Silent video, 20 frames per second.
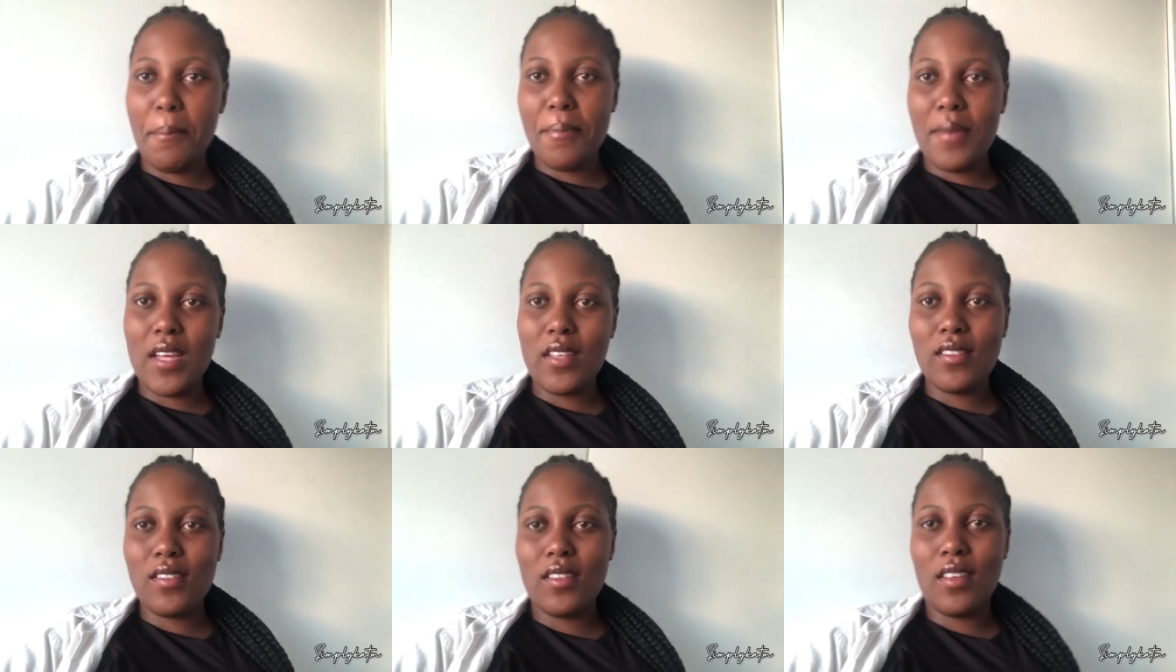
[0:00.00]

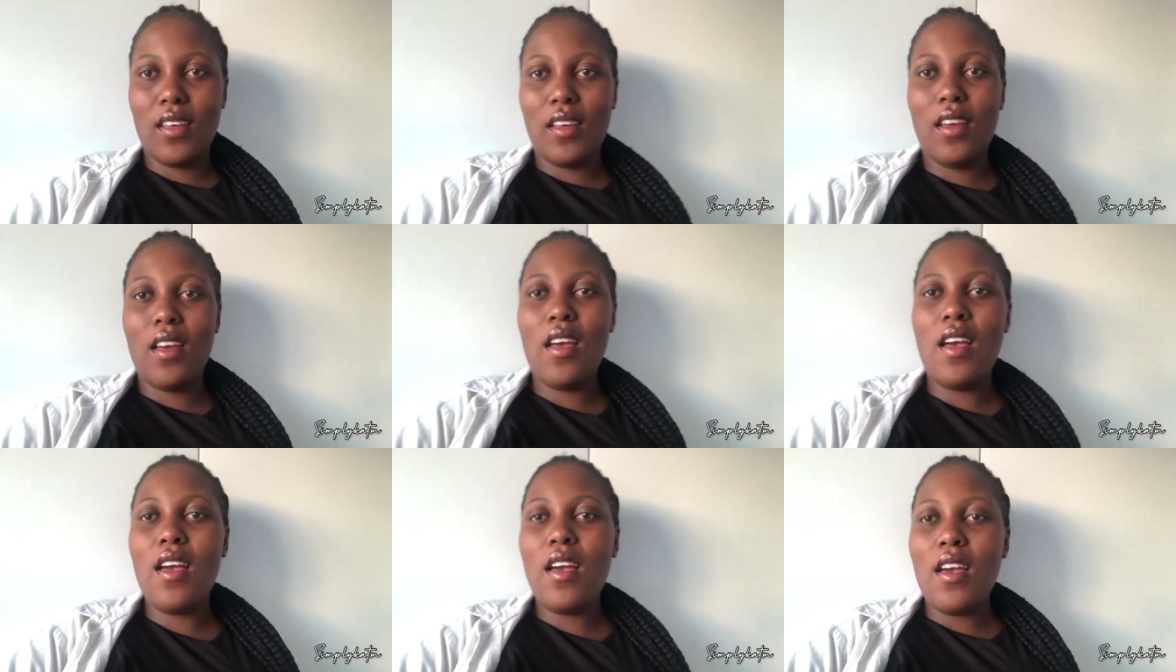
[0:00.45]
messy
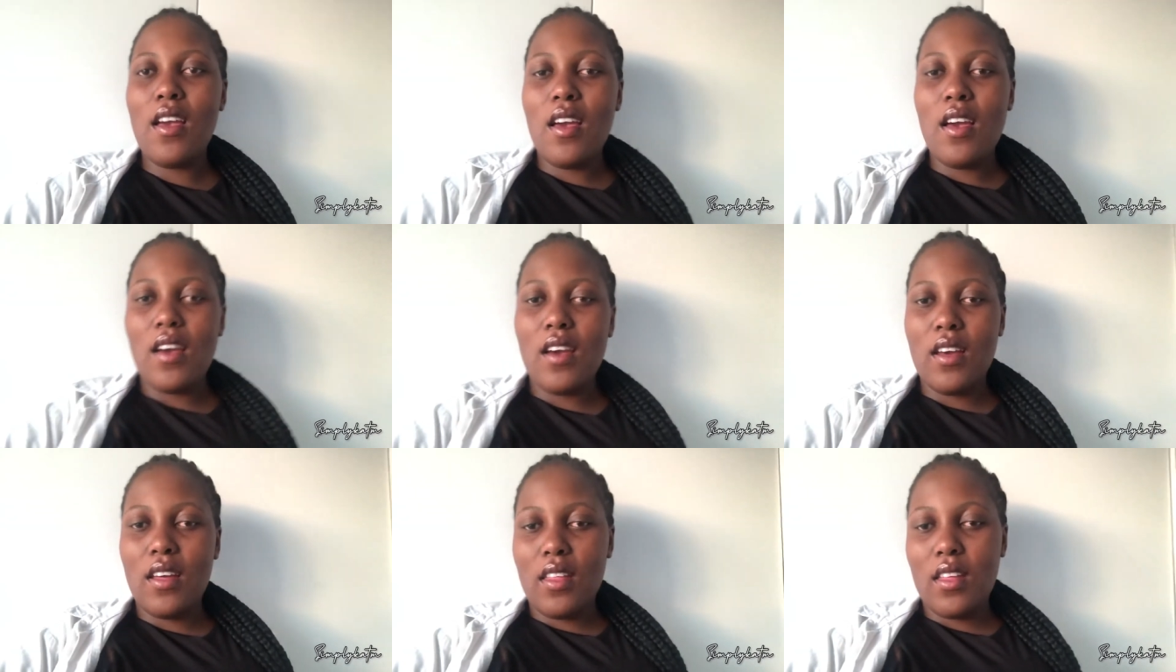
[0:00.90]

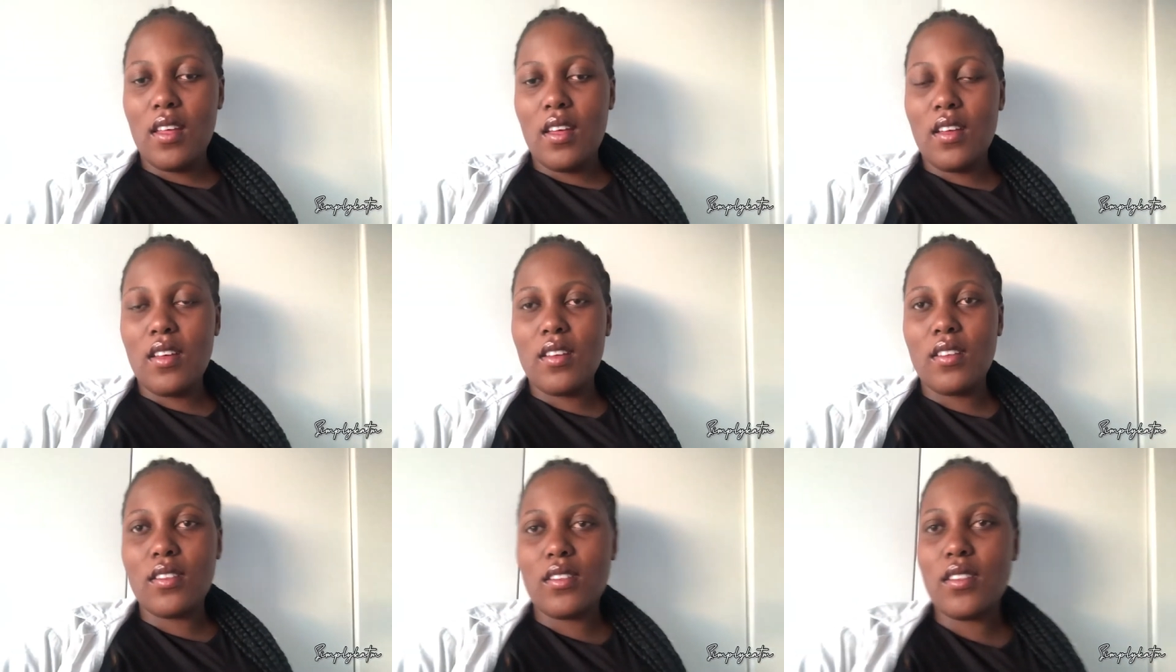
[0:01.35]

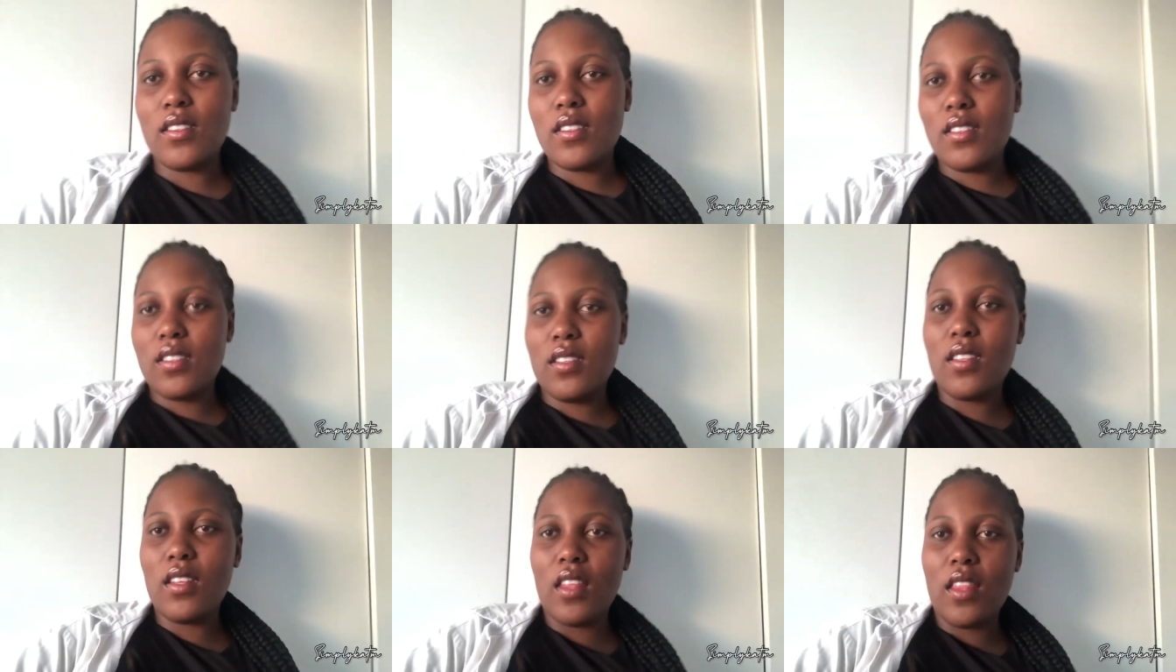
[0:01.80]
at
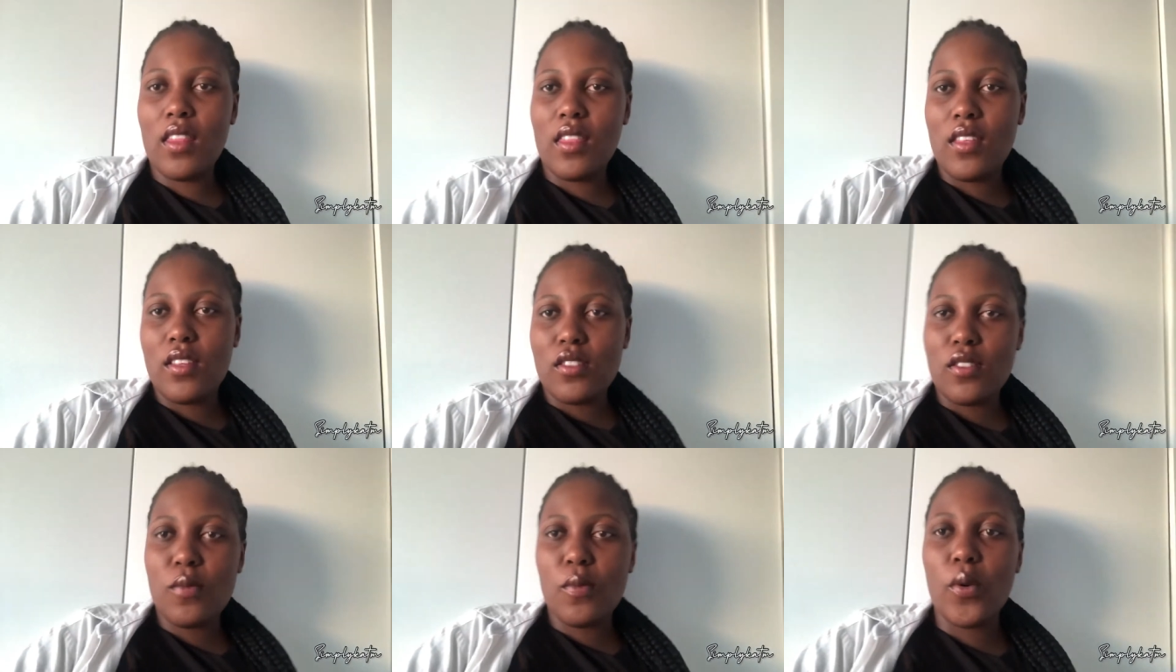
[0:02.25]

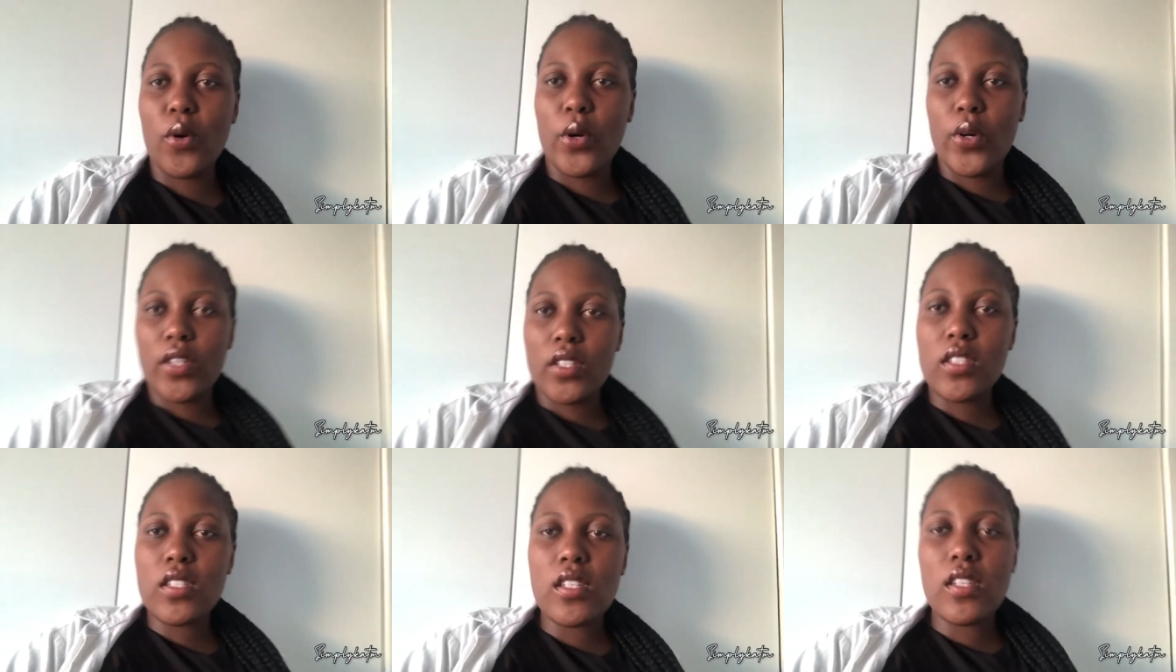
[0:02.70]
this
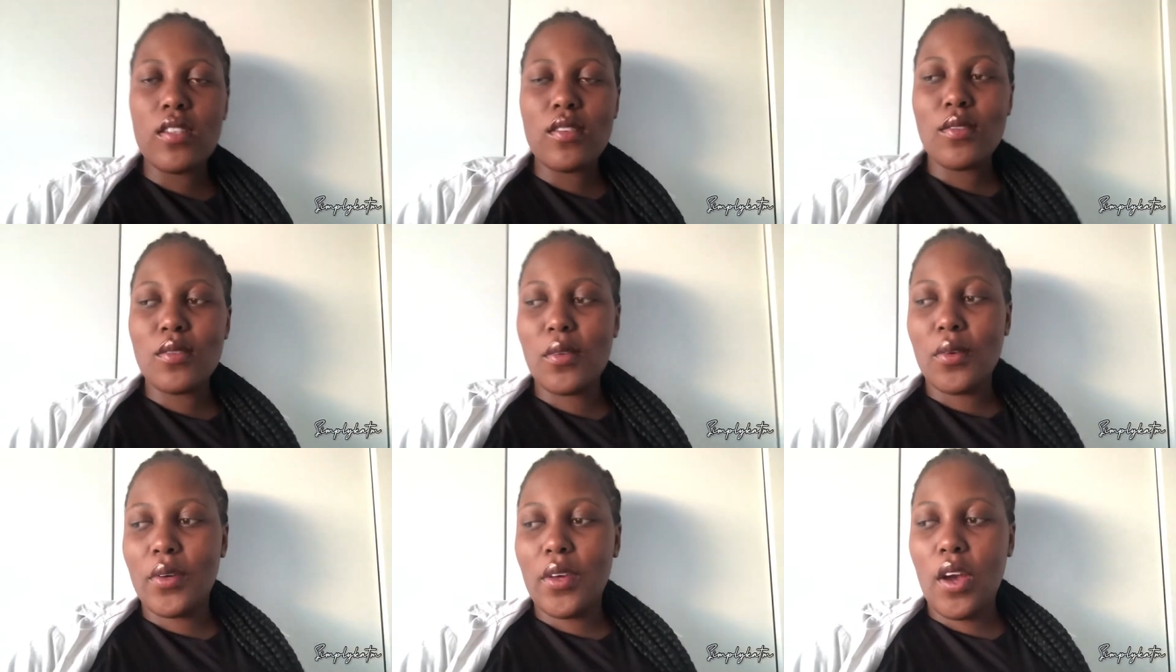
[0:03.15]
point
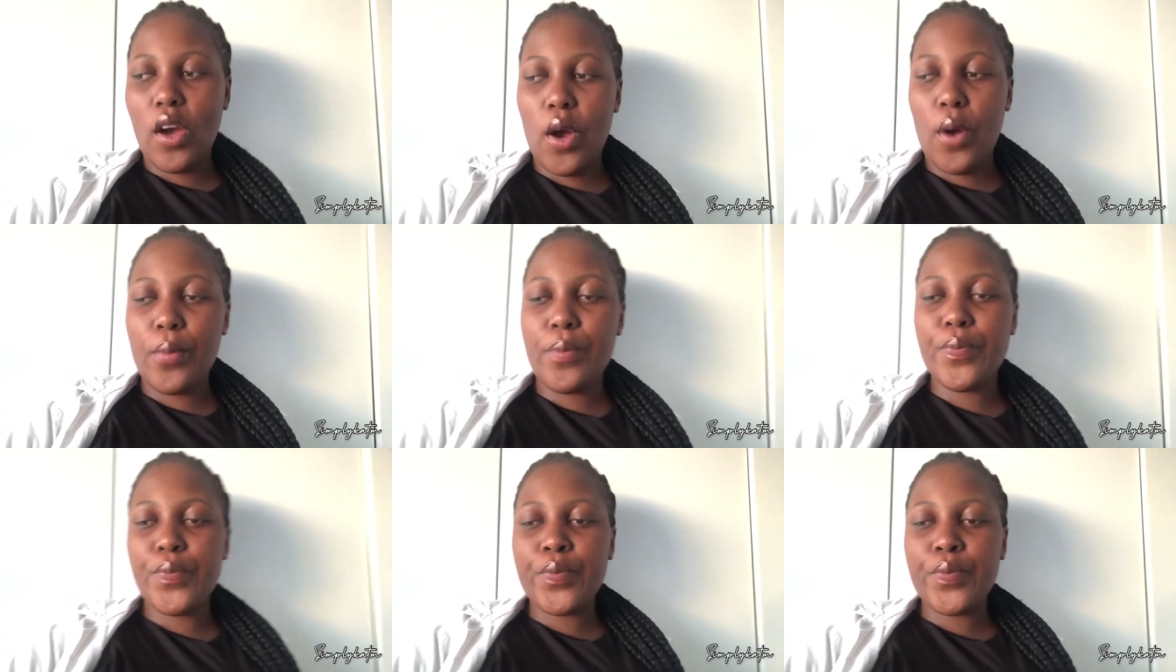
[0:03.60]
so yeah